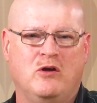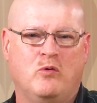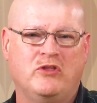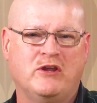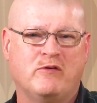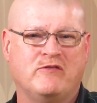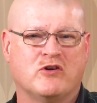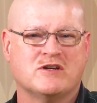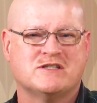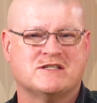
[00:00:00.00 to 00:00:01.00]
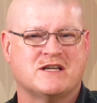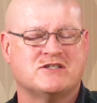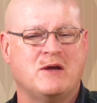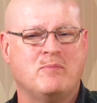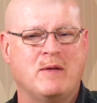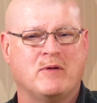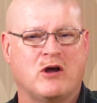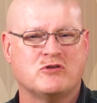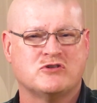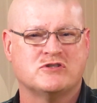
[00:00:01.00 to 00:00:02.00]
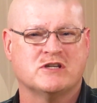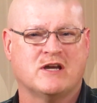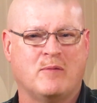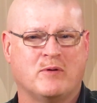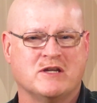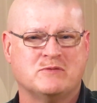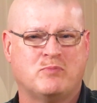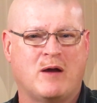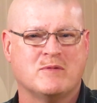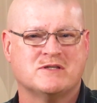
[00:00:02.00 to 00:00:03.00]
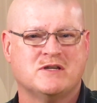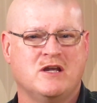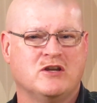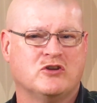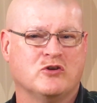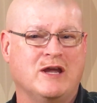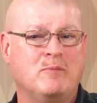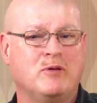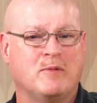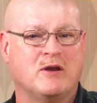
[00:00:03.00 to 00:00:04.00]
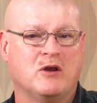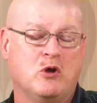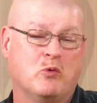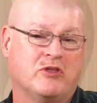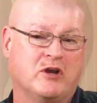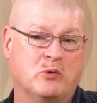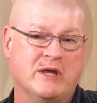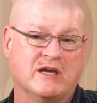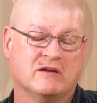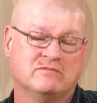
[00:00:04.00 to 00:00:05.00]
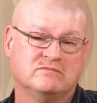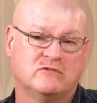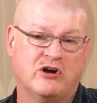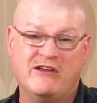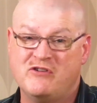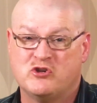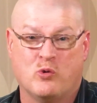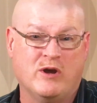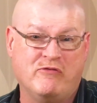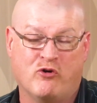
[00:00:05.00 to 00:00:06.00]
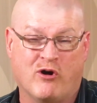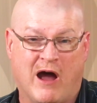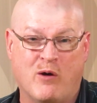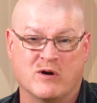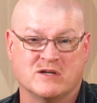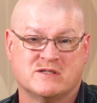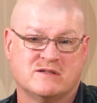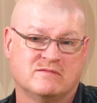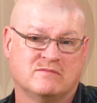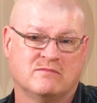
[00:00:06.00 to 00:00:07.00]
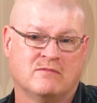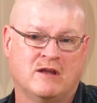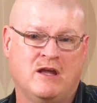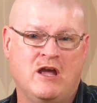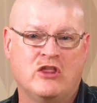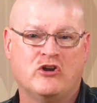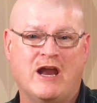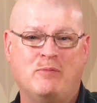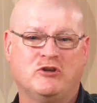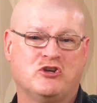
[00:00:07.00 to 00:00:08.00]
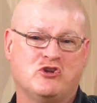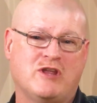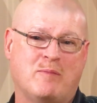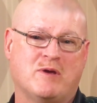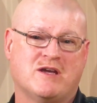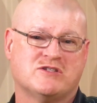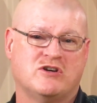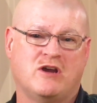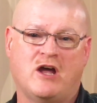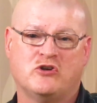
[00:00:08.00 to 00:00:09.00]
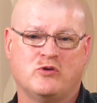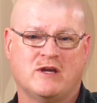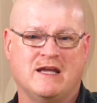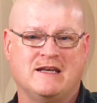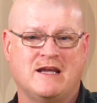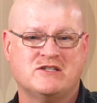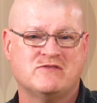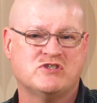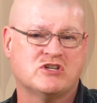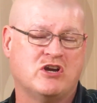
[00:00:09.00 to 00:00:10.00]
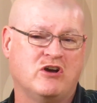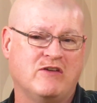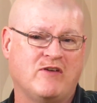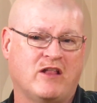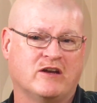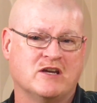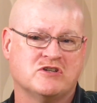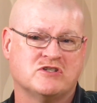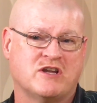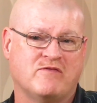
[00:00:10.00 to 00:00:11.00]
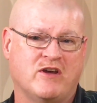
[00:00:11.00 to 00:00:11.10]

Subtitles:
One thing we've noticed is that some payment outsourcing companies promise to implement within a week, or even 24 hours. They're able to do that because they're not doing intensive security validations on